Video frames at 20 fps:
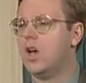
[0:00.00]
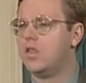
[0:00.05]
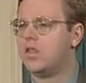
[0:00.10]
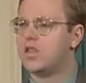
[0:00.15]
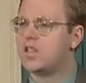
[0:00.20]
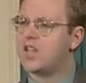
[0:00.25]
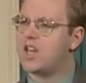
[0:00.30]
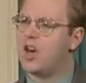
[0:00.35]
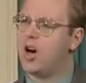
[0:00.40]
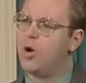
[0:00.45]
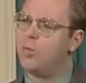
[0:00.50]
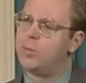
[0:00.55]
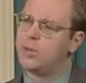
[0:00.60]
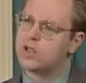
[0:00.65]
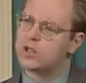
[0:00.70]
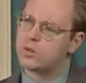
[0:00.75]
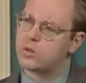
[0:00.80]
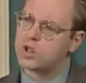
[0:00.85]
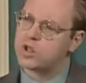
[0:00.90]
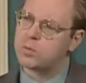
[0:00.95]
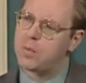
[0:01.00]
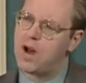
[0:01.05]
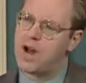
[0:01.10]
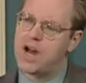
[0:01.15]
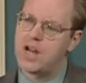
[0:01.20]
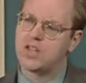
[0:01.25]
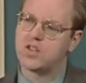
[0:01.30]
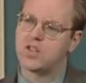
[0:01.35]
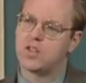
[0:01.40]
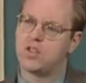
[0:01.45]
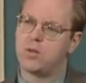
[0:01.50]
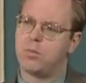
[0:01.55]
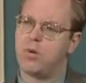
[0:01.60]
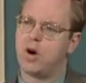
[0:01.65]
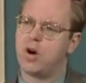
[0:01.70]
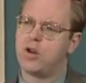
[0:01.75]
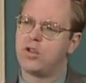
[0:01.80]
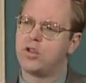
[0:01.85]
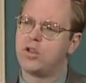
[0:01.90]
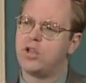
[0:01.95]
This helpless response on the
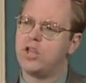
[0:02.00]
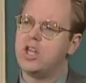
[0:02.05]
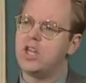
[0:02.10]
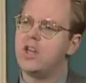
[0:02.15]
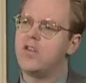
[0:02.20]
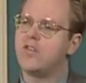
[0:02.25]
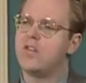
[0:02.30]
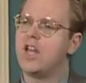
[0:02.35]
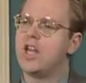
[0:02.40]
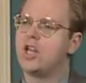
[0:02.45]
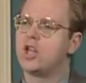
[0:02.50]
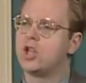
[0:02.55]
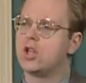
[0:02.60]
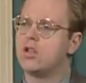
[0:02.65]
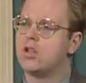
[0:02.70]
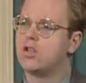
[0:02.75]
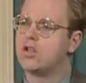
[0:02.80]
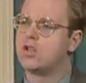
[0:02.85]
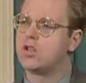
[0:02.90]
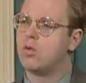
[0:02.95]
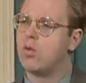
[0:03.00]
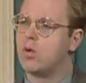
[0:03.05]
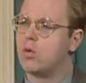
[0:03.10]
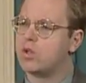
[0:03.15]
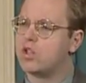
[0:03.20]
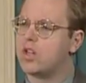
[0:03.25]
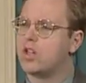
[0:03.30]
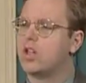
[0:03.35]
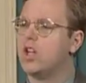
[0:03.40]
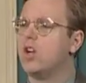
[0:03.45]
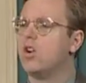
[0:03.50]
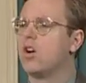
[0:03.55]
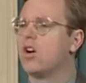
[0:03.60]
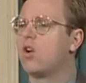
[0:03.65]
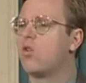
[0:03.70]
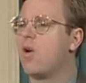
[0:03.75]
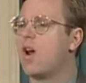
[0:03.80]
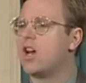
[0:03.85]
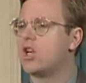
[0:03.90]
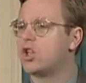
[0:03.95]
part of the League of Nations to what was clear
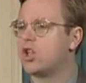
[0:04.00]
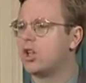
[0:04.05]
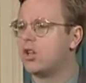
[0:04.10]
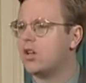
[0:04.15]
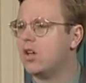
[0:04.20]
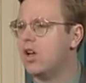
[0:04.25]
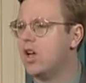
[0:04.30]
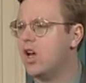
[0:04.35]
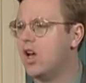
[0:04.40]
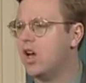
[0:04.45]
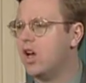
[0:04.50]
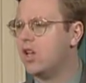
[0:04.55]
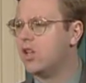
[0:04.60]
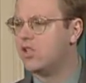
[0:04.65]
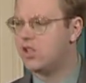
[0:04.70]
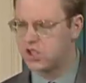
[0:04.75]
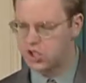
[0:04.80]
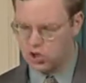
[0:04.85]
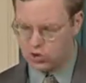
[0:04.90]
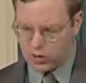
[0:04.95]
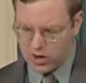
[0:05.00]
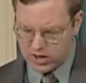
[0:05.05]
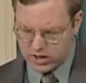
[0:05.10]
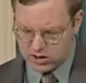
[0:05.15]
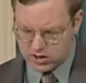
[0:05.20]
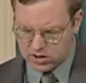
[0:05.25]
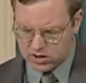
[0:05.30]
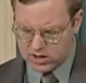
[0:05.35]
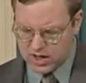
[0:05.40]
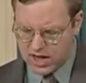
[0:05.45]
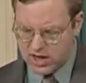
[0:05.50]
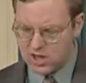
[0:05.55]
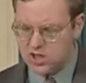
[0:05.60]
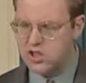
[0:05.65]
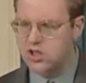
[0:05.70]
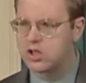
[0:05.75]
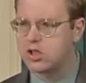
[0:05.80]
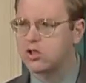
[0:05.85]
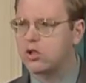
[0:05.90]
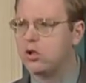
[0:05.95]
aggression discredited that
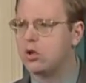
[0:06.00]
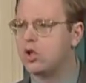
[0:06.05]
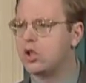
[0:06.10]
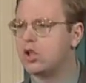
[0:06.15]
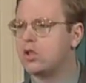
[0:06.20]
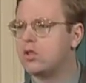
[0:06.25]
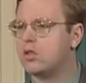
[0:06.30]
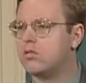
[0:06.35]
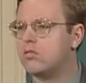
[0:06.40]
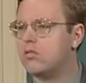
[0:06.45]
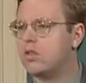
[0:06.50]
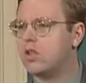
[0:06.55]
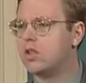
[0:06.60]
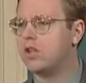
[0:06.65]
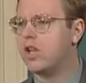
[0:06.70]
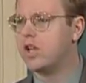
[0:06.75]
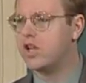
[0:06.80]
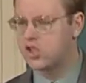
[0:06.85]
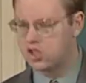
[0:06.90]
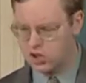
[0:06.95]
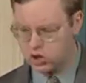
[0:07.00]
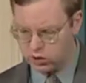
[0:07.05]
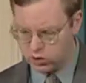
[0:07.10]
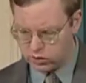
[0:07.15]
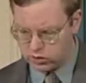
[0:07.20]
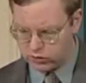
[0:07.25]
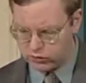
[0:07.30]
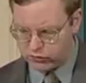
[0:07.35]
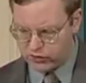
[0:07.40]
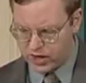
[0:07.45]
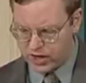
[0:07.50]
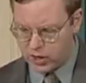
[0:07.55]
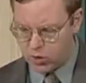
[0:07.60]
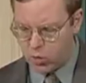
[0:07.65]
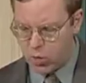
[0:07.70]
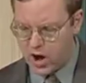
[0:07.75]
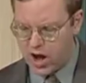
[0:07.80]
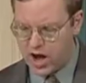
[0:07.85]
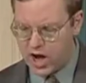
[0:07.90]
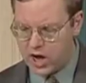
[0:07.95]
institution and led it soon to fade
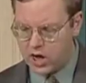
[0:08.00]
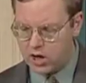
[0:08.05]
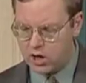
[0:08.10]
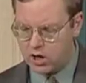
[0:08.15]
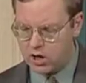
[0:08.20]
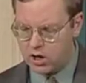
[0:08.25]
away.